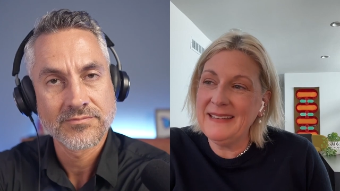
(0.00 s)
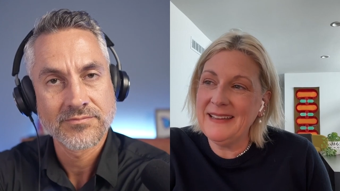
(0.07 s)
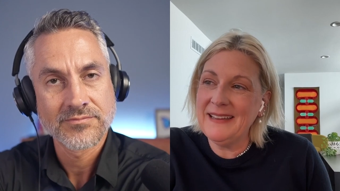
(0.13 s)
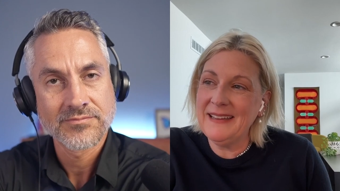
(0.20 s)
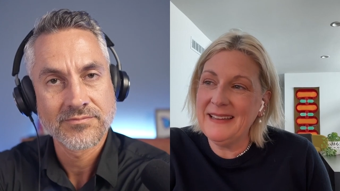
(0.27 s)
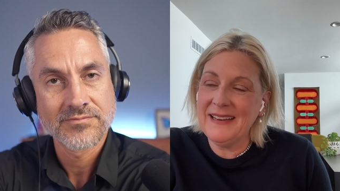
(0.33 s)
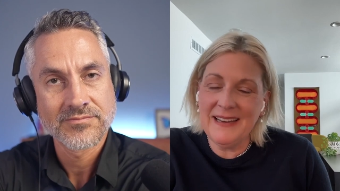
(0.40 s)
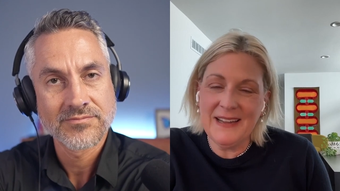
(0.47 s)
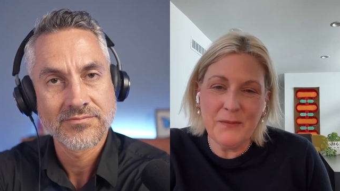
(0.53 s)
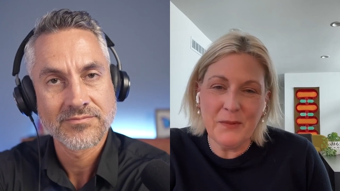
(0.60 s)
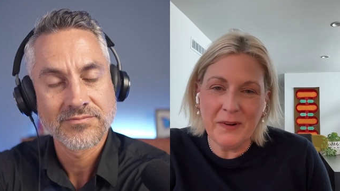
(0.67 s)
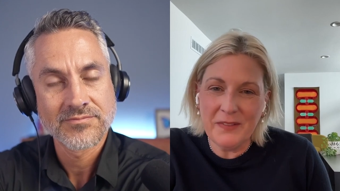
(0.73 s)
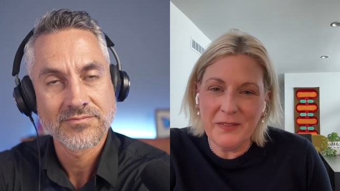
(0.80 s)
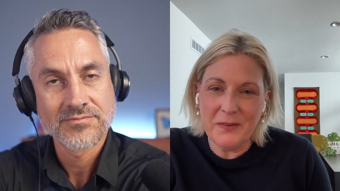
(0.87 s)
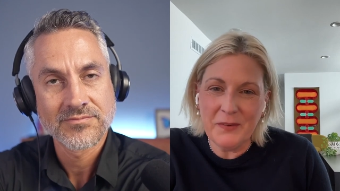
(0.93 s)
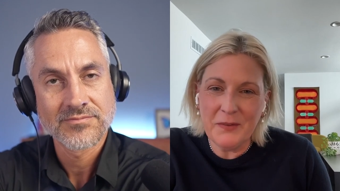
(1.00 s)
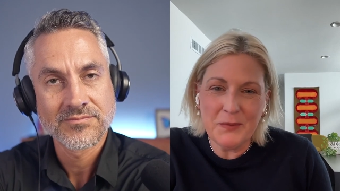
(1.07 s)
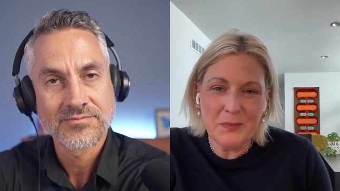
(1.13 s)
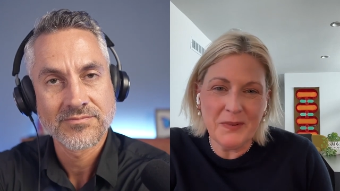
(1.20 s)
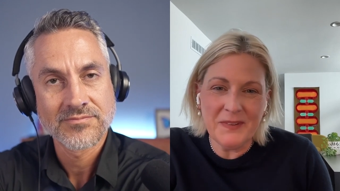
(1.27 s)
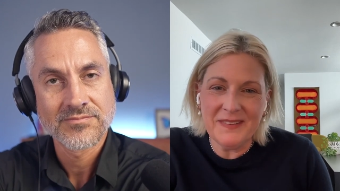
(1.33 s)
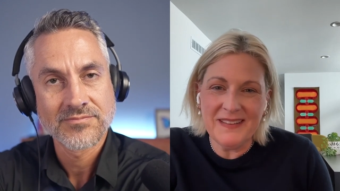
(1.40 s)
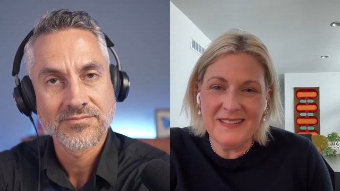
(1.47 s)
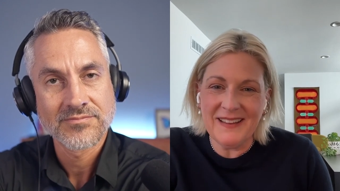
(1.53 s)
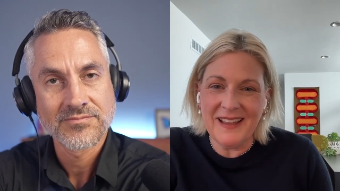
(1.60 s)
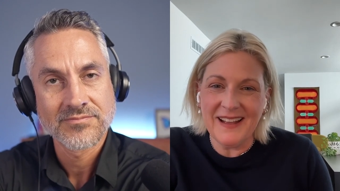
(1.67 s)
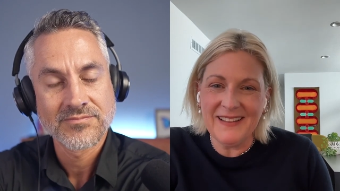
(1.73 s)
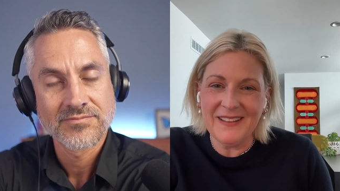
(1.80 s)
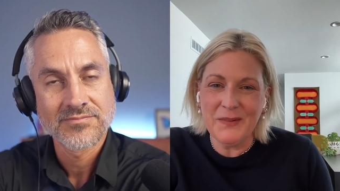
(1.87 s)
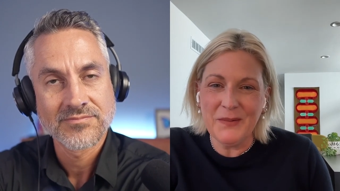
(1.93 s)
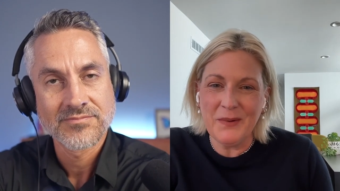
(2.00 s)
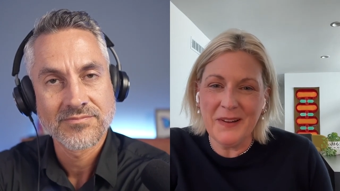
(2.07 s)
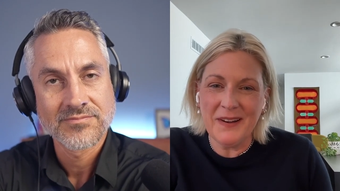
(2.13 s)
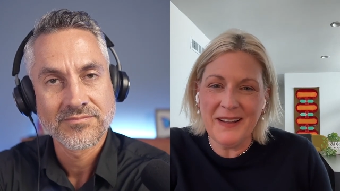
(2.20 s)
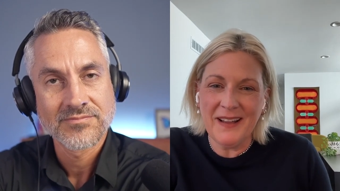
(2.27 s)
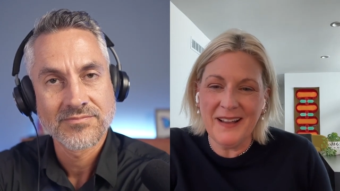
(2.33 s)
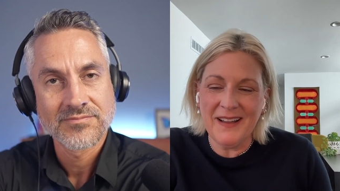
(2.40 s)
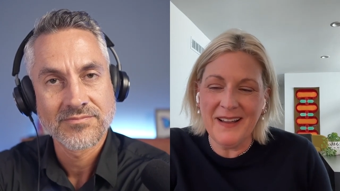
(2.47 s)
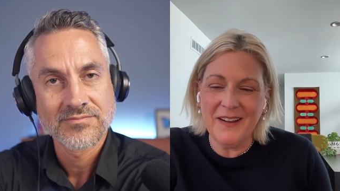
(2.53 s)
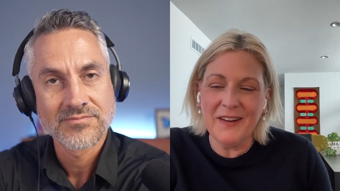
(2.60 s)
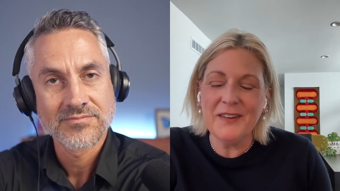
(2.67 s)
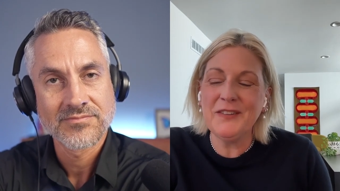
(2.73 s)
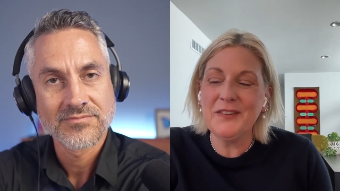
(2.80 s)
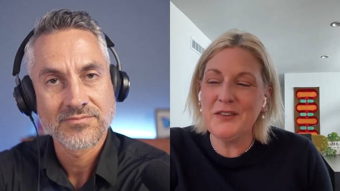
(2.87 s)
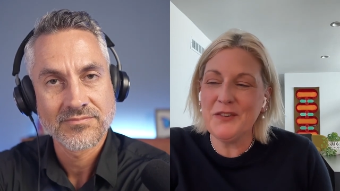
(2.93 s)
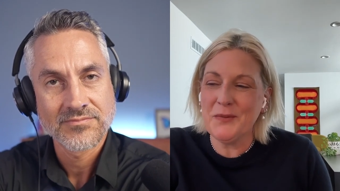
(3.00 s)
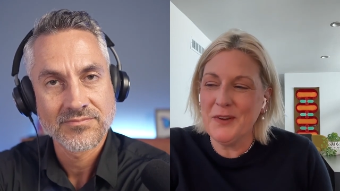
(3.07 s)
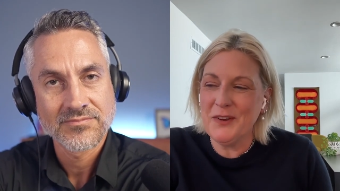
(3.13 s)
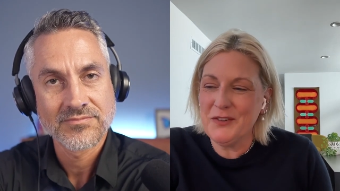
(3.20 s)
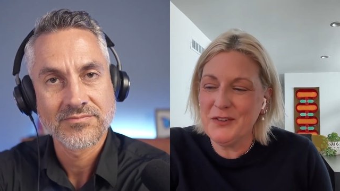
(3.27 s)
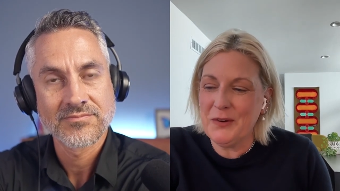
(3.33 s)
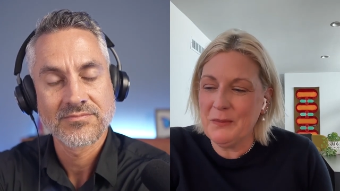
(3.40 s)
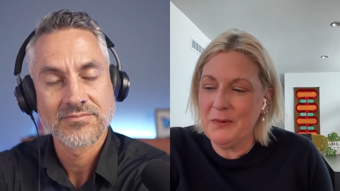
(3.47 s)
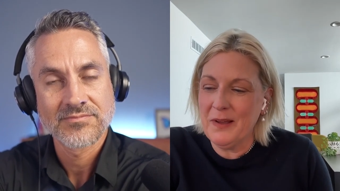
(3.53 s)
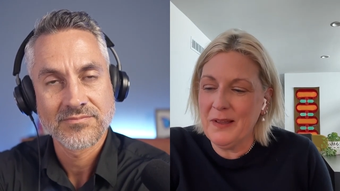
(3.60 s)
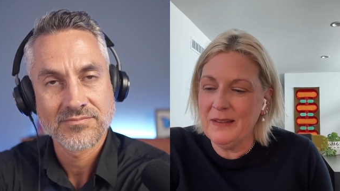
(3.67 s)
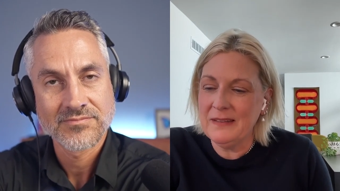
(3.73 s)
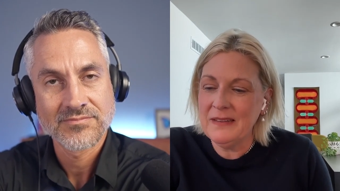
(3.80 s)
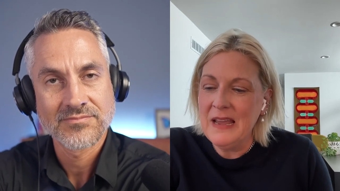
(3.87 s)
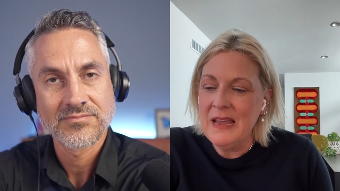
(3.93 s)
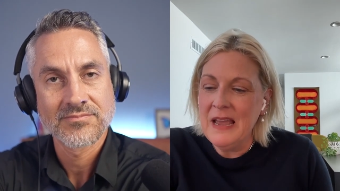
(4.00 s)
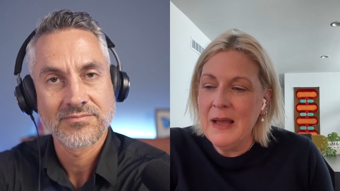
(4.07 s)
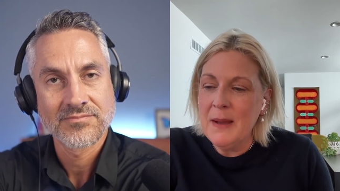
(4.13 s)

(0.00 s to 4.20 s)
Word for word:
Speaker 1: can't say that any one of those was exactly what our situation was.